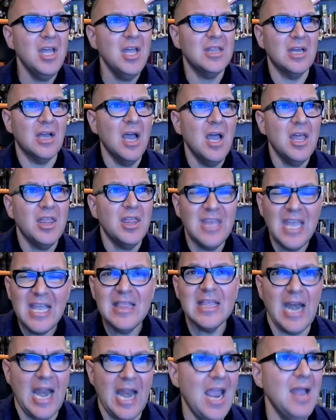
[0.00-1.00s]
The thing
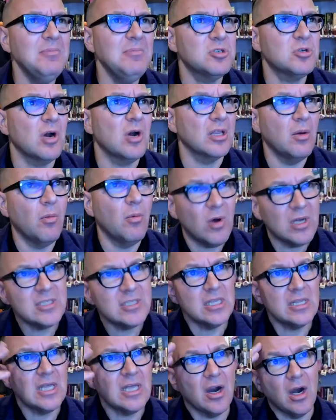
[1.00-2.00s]
that hamstrung them
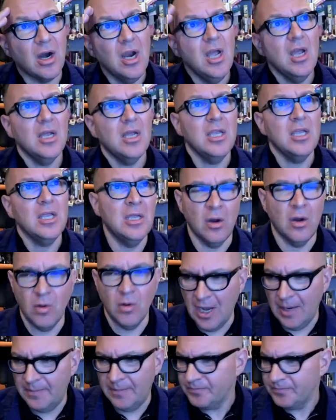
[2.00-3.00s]
wasn't their, you know,
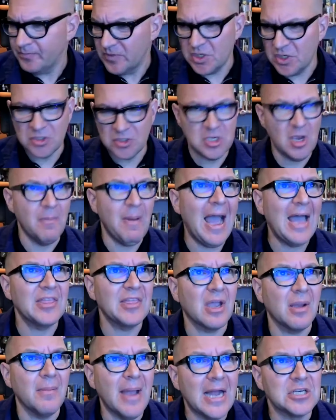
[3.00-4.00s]
um,
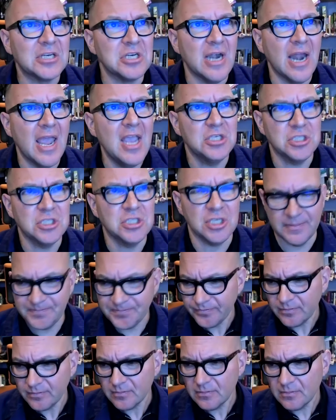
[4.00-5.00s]
sociopathic imagination
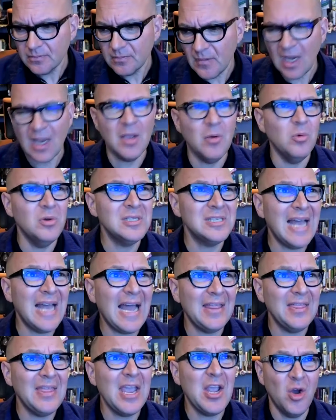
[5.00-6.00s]
it was
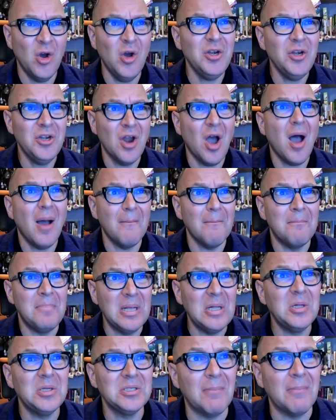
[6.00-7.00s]
that they could not
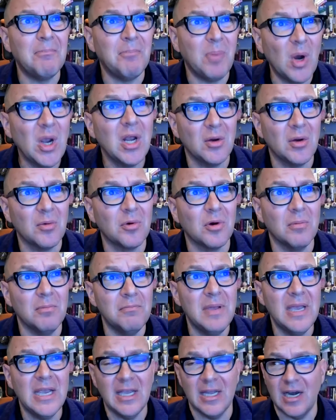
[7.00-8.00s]
build a boiler room
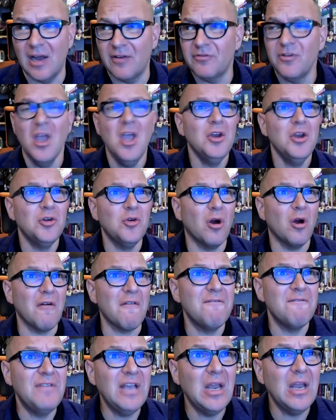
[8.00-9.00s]
big enough, nor
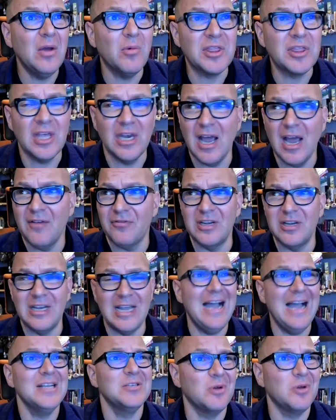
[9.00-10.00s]
fill it with enough
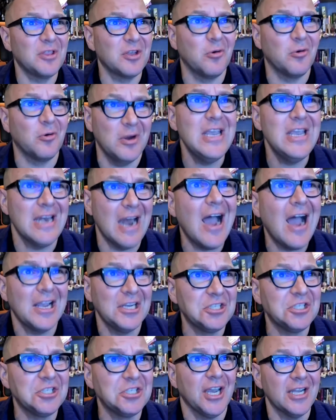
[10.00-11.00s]
guys with green
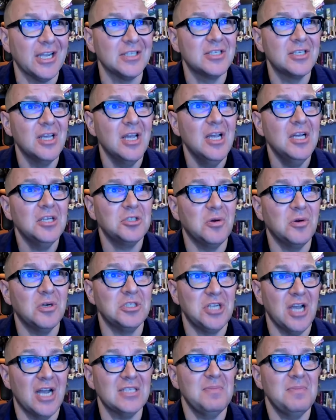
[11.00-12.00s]
eye shades to
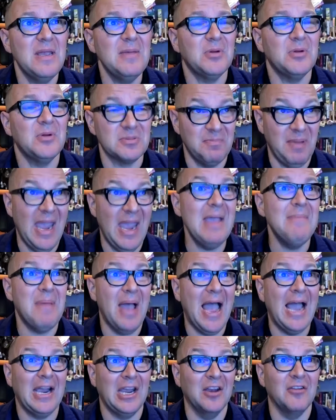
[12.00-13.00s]
adjust people's pay
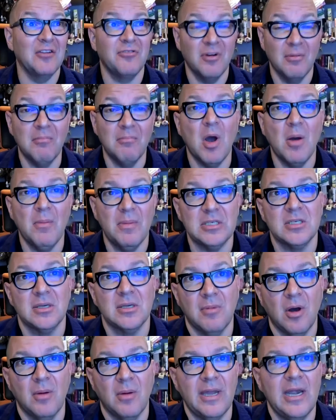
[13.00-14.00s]
packet from moment to
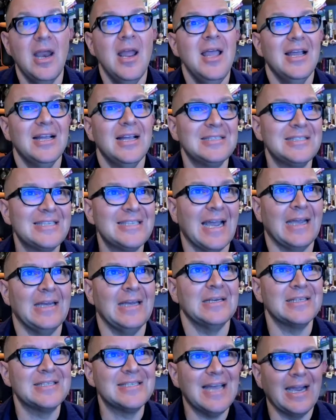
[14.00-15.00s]
moment and
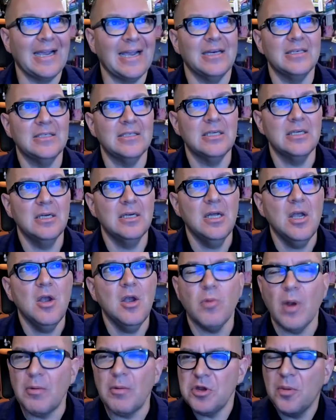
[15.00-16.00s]
second to second.
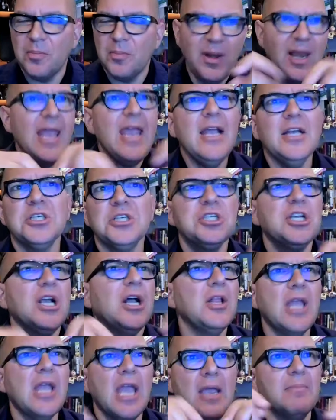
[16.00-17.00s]
Right? When you're playing a
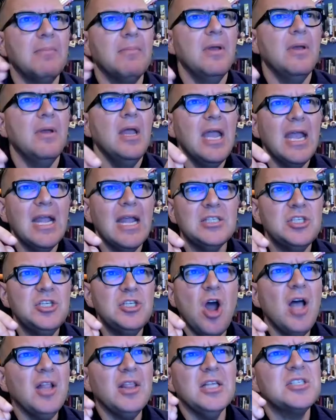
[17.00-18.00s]
shell game, it's
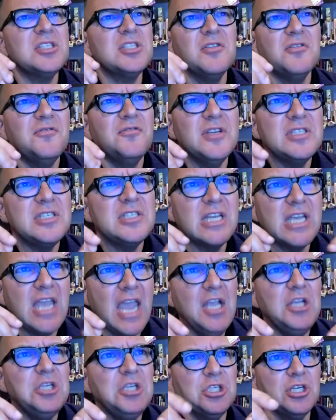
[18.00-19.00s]
not the
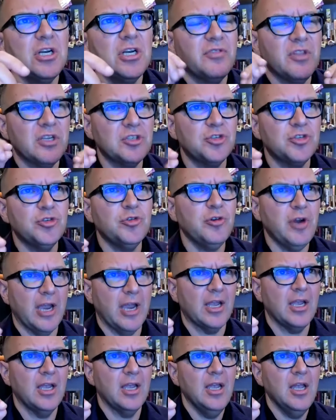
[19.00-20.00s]
sophistication of the
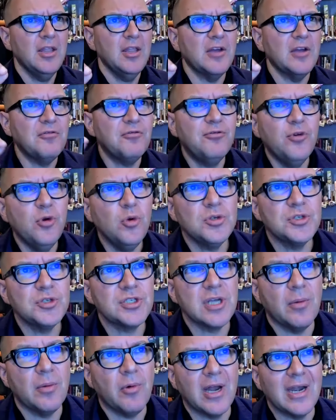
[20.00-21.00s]
trick that fools
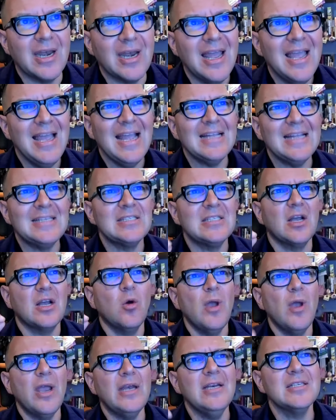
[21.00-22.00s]
someone, it's the
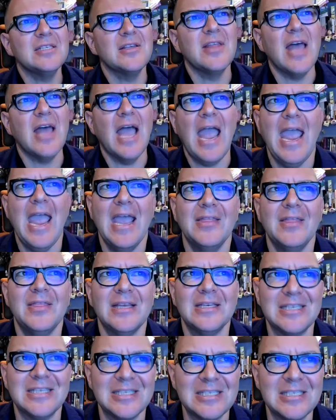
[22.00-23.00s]
quickness of the hand
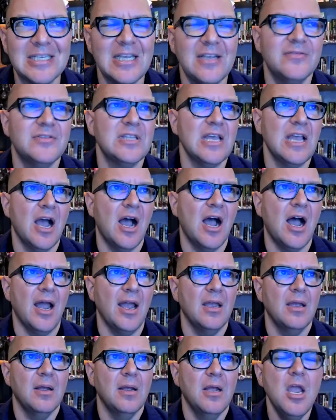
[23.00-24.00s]
that deceives the
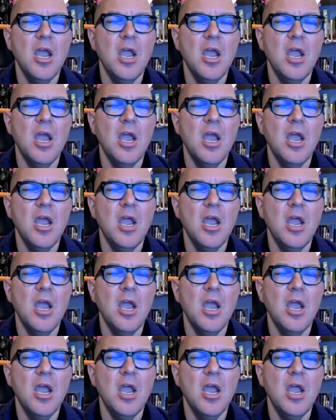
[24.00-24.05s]
eye.